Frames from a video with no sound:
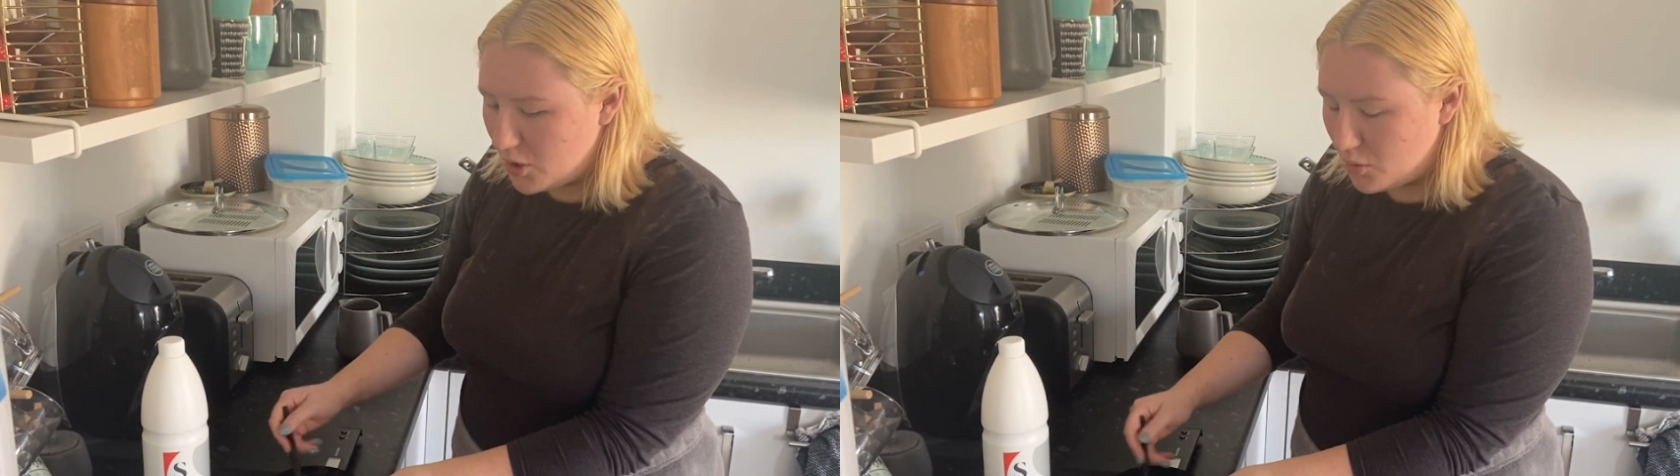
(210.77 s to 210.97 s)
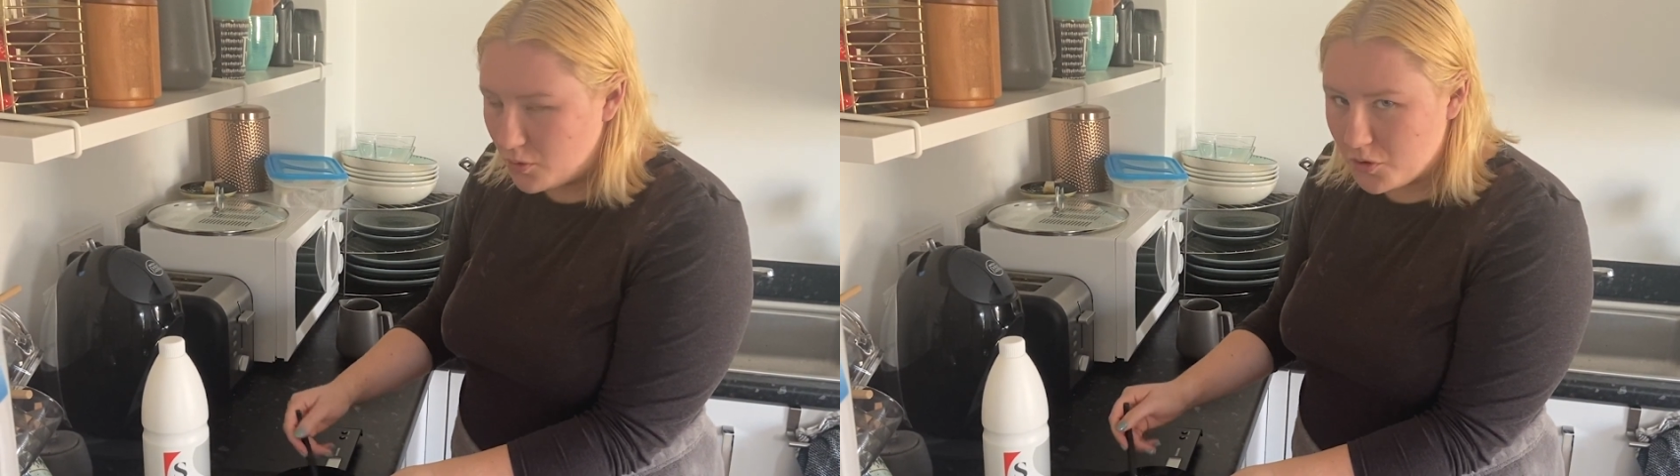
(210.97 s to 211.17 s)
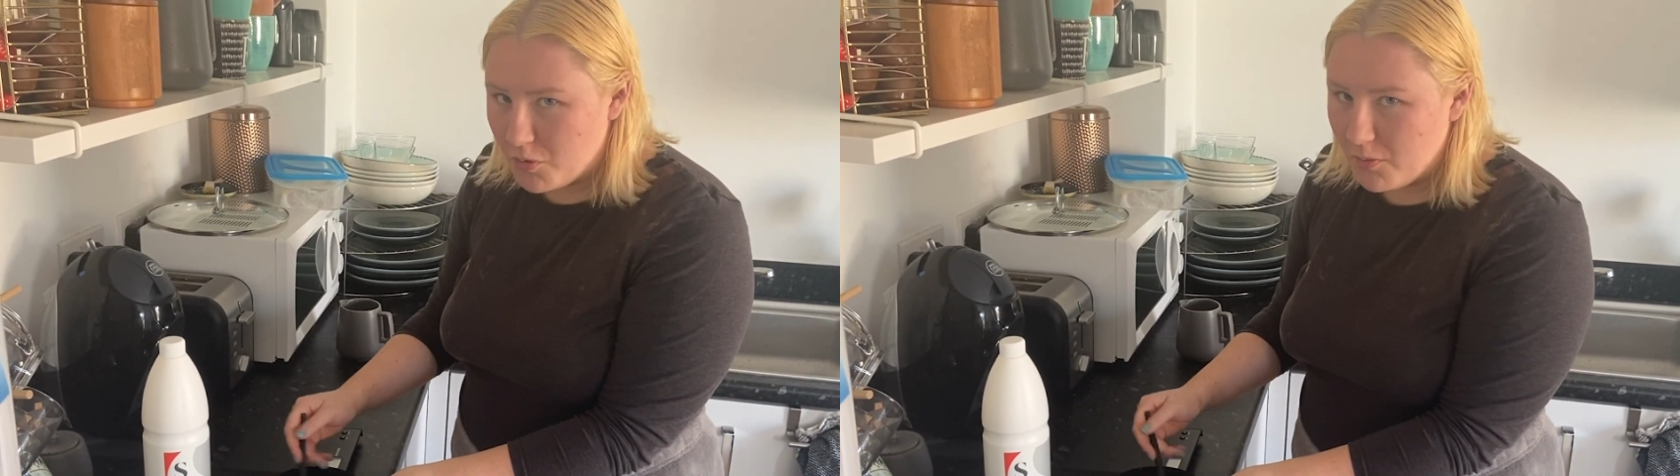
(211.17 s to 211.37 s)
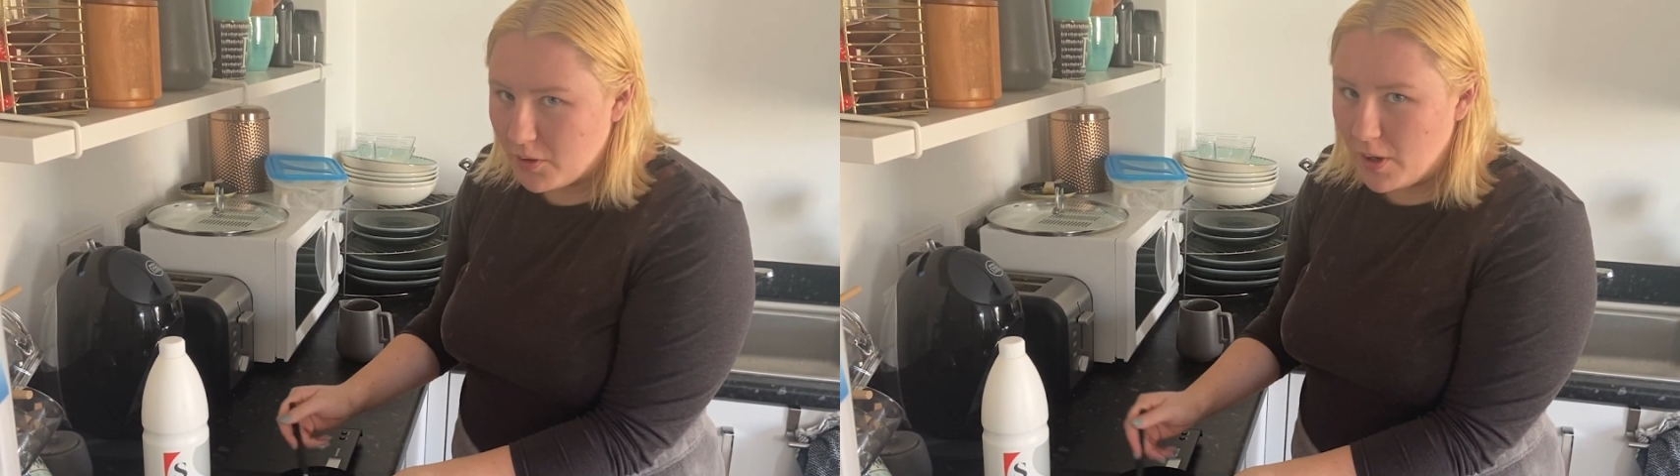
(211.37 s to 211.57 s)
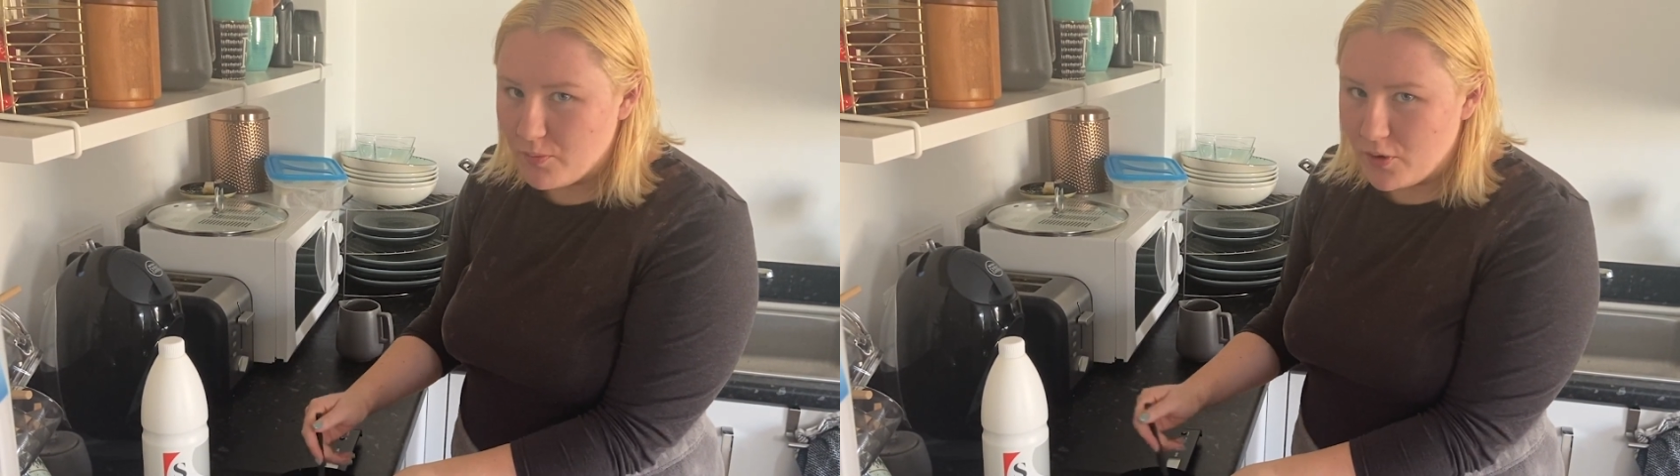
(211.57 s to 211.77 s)
which was probably
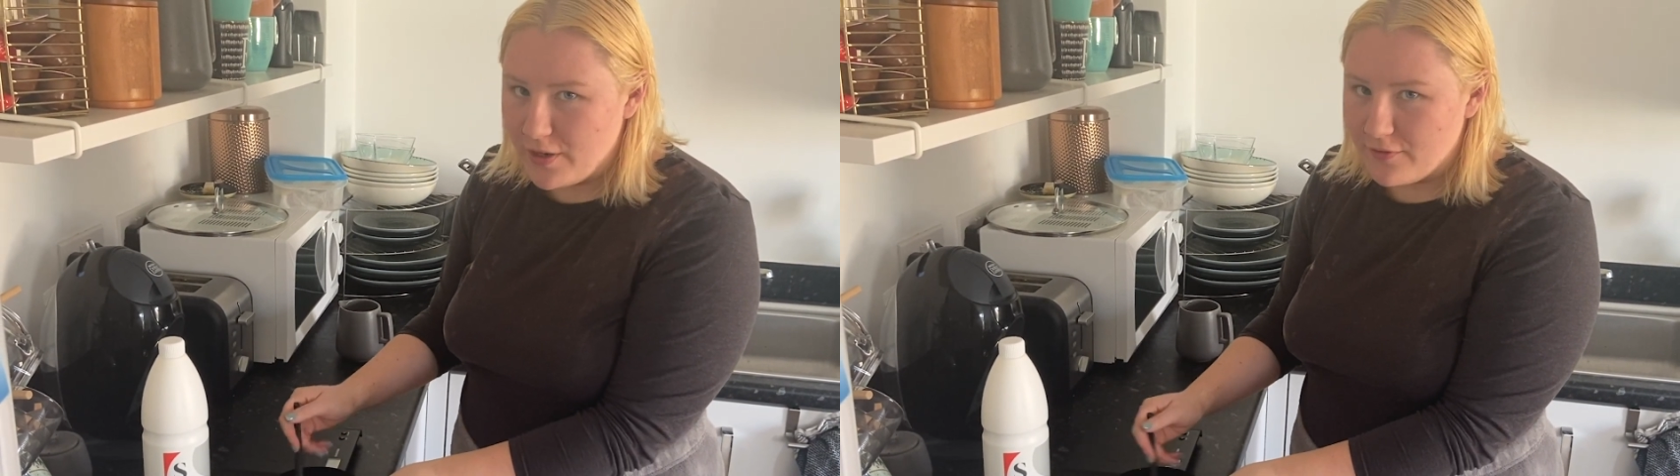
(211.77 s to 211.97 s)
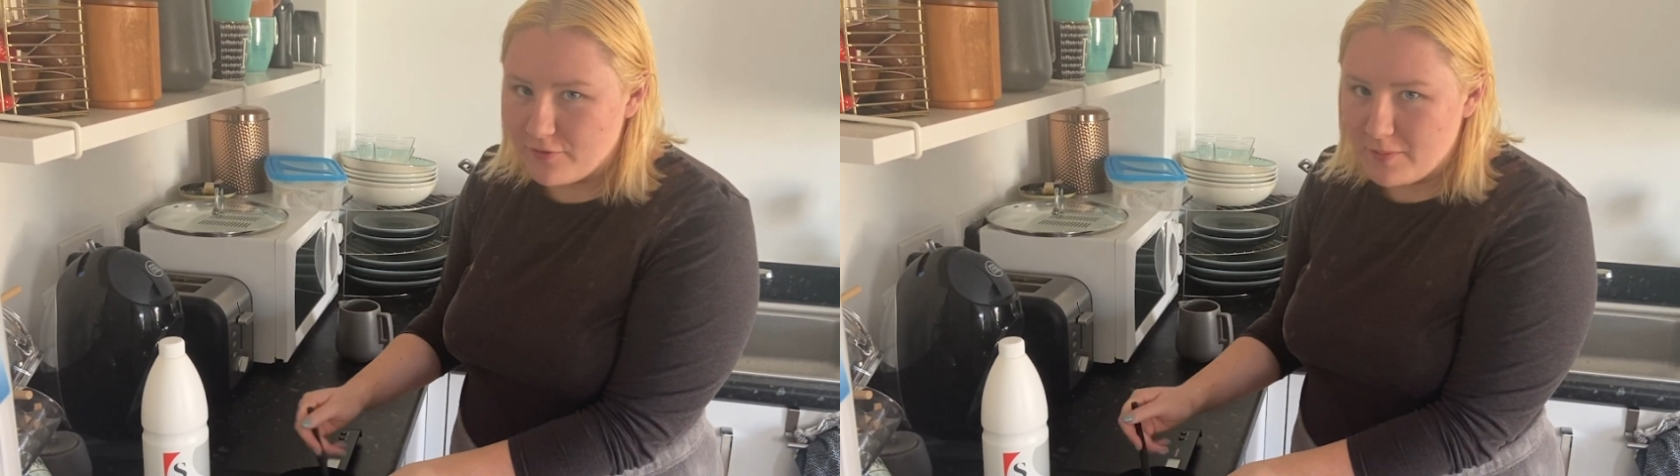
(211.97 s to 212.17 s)
quite brave of